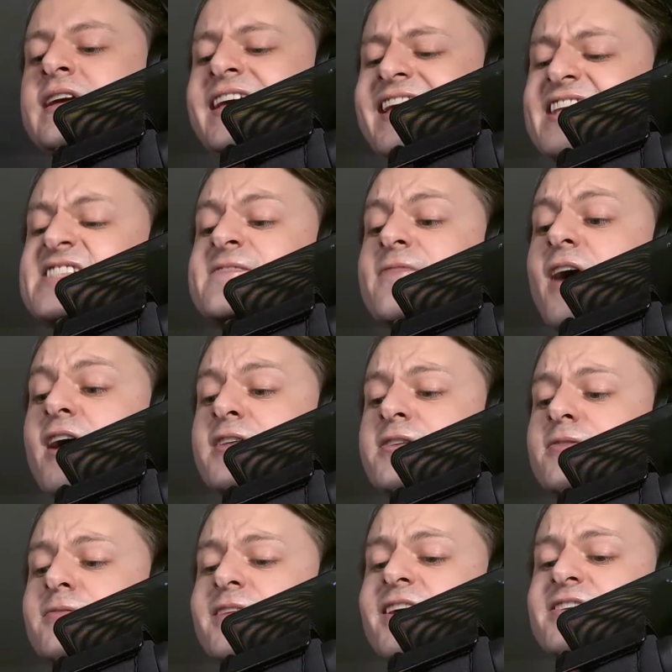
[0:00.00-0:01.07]
It's far too
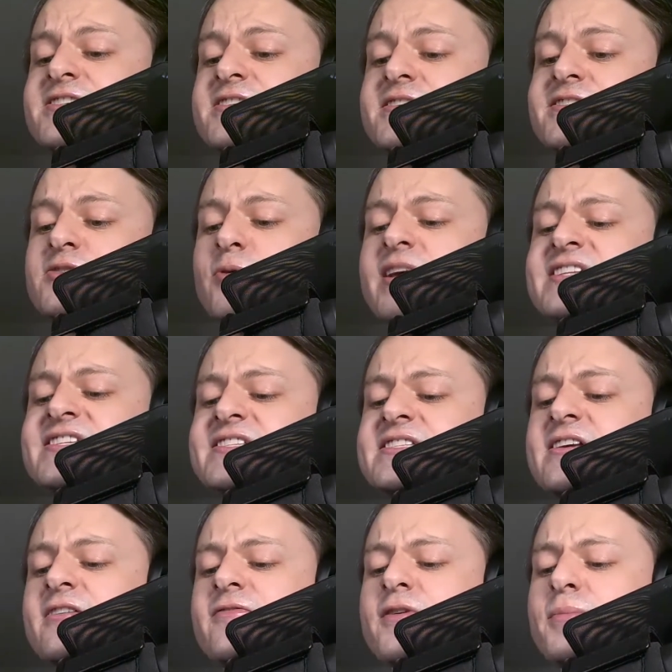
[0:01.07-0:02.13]
large to squeeze
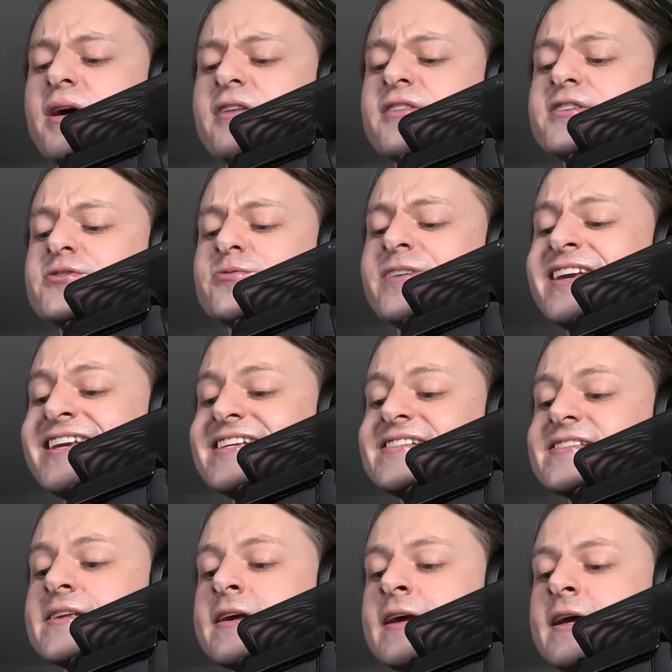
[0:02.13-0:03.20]
itself among the
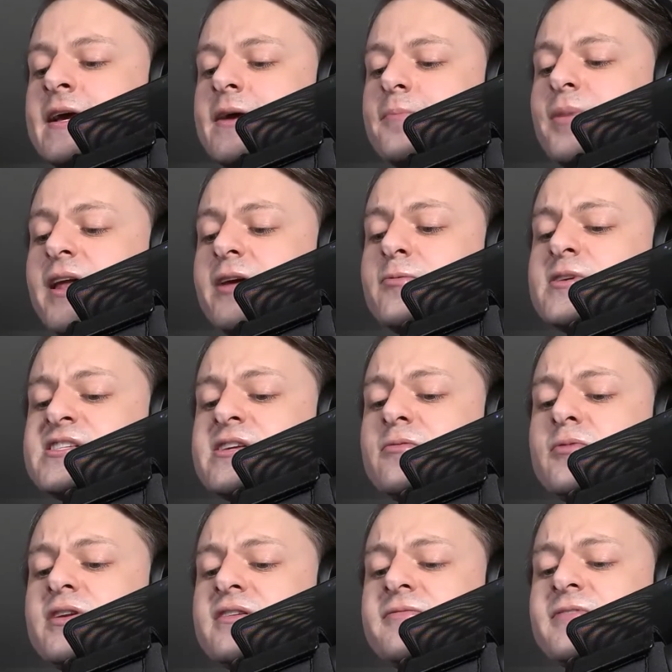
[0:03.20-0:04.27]
trees, but I wish it
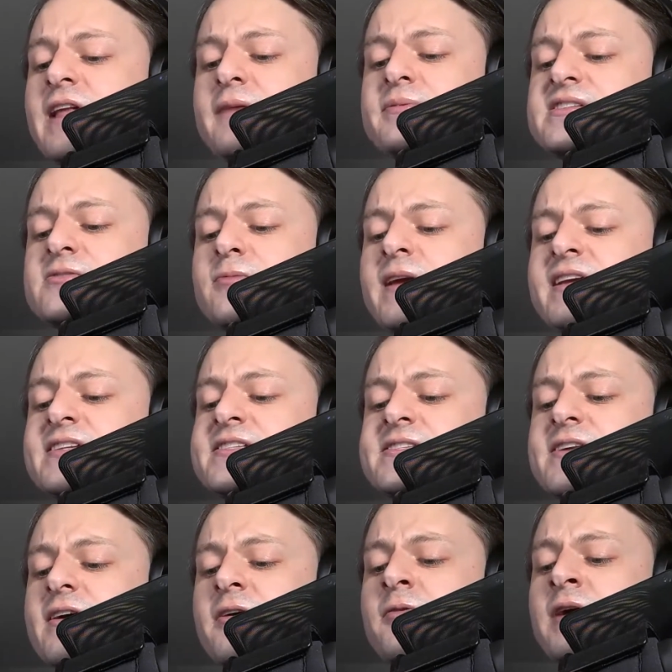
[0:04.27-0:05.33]
wouldn't flap its wings
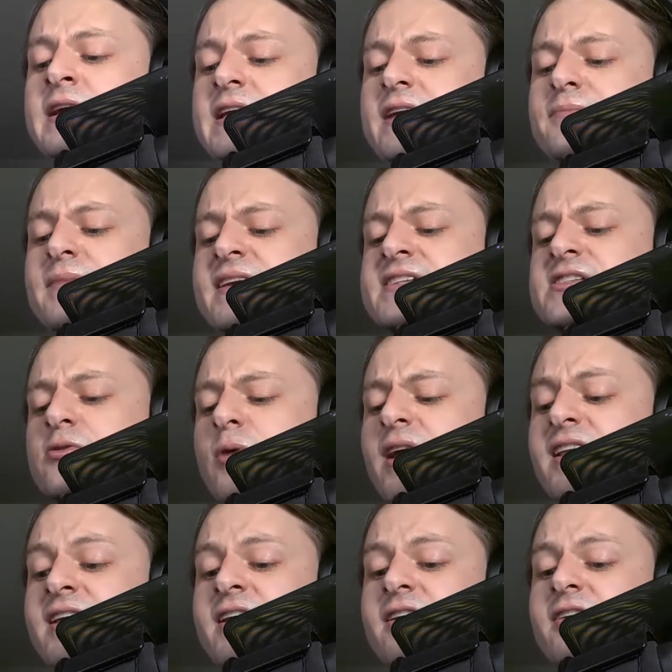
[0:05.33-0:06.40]
so. It makes quite
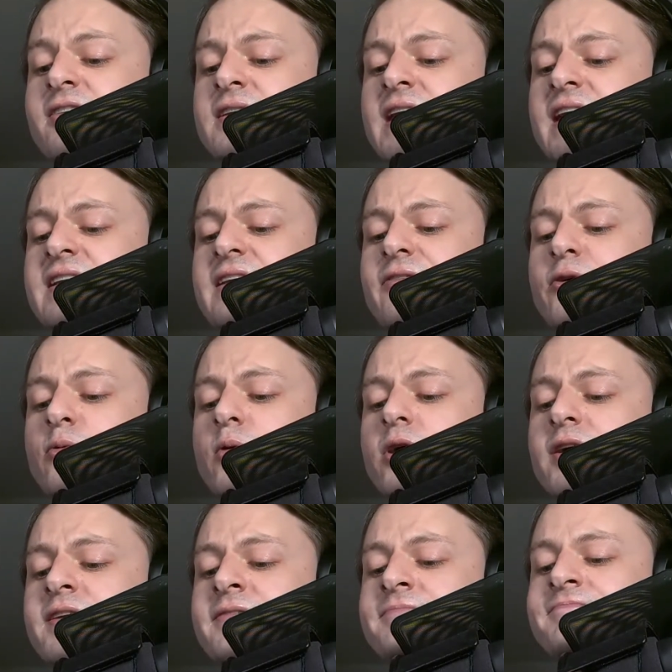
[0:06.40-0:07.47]
a hurricane in the wood.